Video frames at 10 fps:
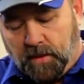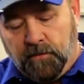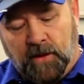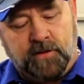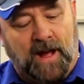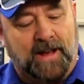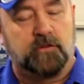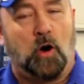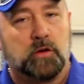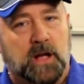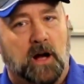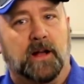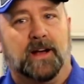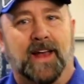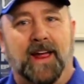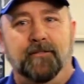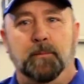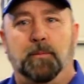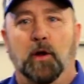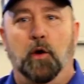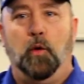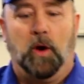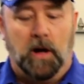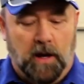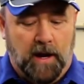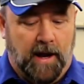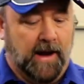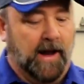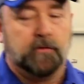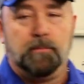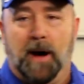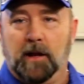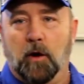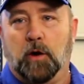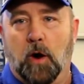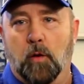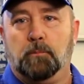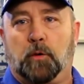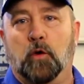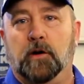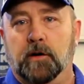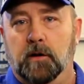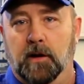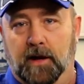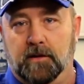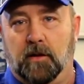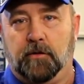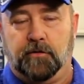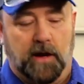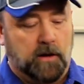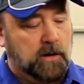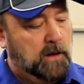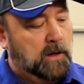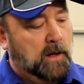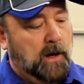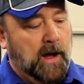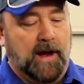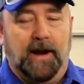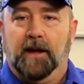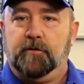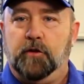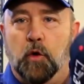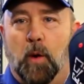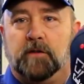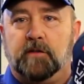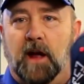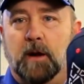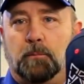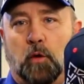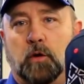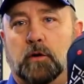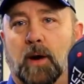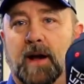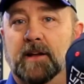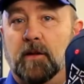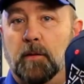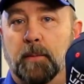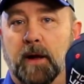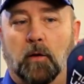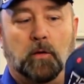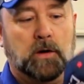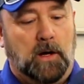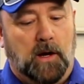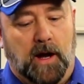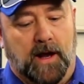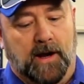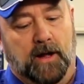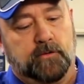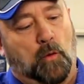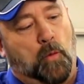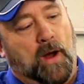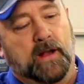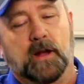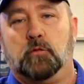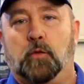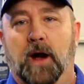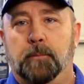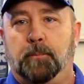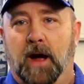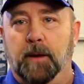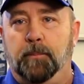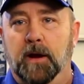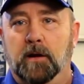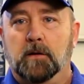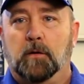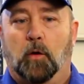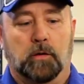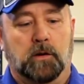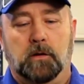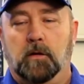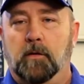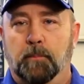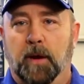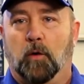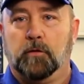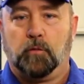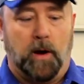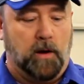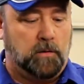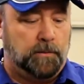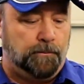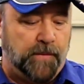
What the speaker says: This hat is all done in a navy blue and it has my logo embroidered into the center and it has USA embroidered right into the bill and it has the white and red piping on the bill as well.